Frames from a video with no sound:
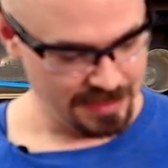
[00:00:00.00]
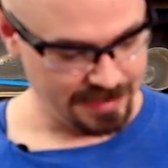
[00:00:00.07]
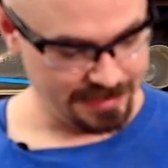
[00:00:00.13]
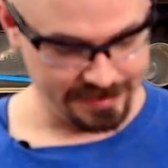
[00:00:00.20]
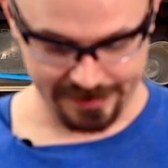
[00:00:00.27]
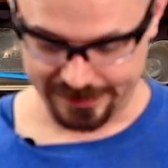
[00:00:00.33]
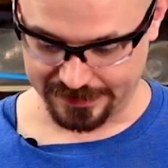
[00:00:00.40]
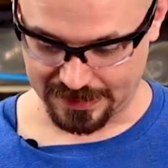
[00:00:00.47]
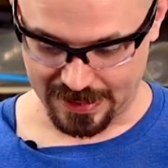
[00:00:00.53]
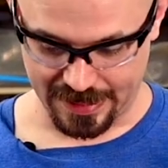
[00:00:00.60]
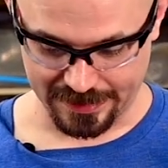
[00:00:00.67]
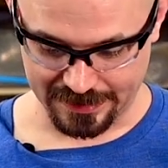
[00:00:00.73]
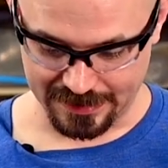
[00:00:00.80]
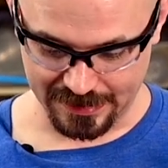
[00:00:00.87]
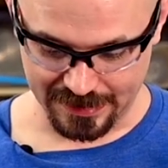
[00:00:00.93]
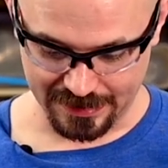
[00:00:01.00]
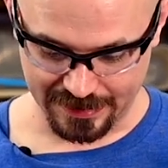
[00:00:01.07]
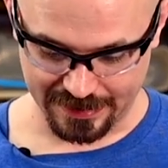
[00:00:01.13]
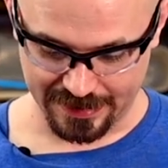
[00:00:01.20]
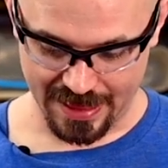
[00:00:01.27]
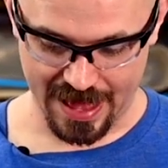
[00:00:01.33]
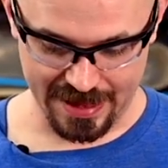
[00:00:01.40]
And I think
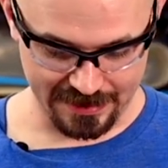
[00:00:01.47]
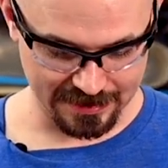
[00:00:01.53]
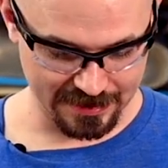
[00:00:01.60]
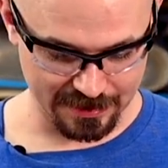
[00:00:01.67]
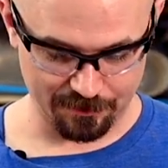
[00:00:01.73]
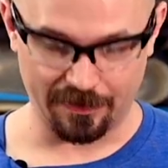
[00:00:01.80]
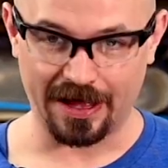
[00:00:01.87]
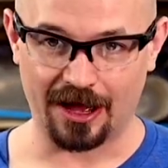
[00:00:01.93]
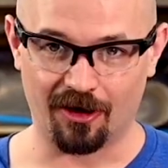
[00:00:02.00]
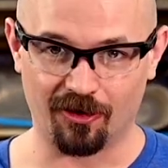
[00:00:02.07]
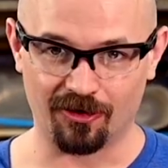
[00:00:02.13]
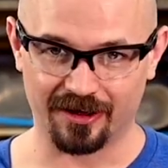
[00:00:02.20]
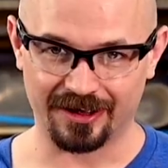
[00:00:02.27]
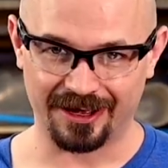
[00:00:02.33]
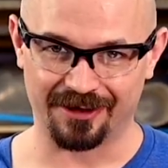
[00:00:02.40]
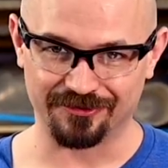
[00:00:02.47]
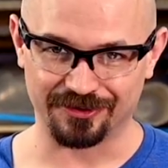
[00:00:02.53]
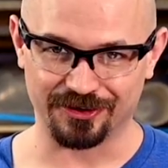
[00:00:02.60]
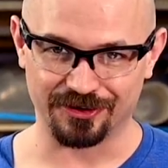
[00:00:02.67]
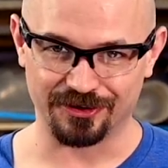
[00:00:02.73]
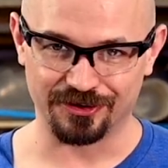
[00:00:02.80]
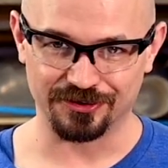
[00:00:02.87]
that about
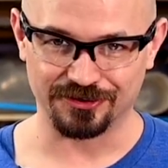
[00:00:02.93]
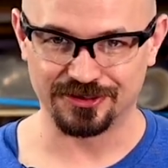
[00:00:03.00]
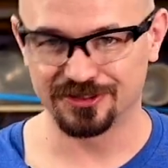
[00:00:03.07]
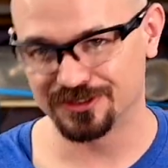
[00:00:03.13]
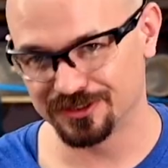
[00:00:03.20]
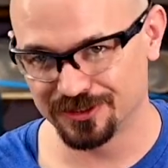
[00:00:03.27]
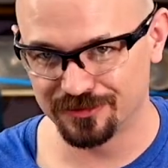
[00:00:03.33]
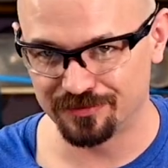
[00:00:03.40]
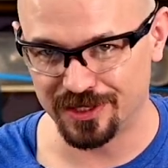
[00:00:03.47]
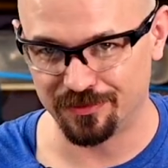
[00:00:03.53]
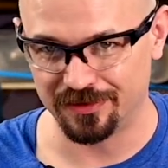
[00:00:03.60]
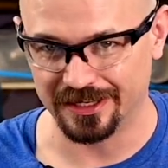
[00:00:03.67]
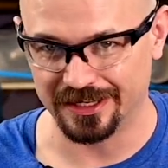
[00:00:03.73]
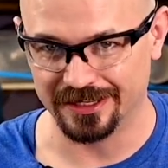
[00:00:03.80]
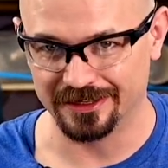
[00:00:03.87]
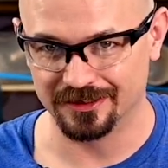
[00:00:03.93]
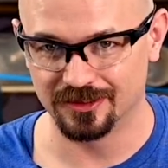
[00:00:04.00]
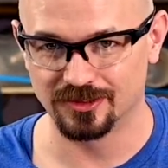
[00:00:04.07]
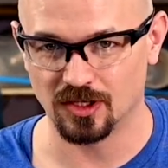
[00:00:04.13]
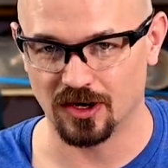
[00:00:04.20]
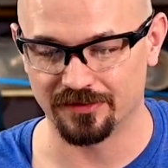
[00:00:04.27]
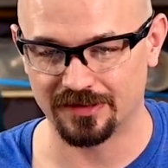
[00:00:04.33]
covers PPE.
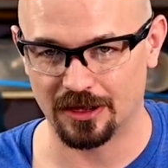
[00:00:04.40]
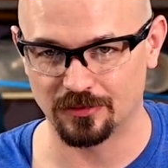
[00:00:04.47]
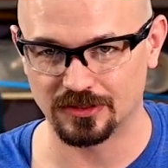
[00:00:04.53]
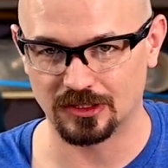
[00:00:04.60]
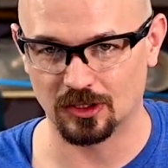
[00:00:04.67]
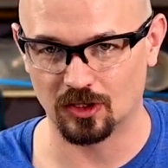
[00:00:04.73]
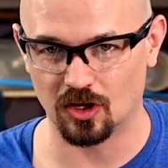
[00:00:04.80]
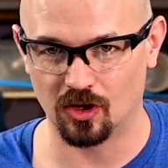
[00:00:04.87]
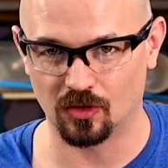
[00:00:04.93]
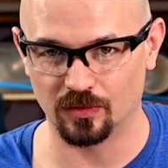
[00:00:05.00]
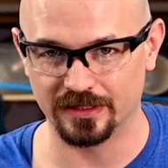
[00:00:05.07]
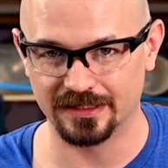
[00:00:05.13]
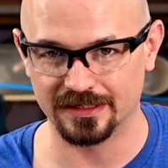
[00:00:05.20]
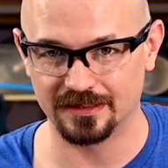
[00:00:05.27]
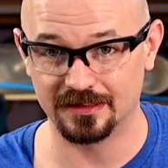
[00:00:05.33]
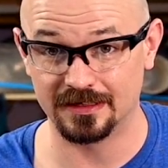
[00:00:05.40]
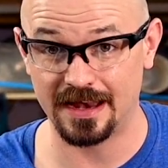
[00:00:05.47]
Sorry if that was a little long-winded.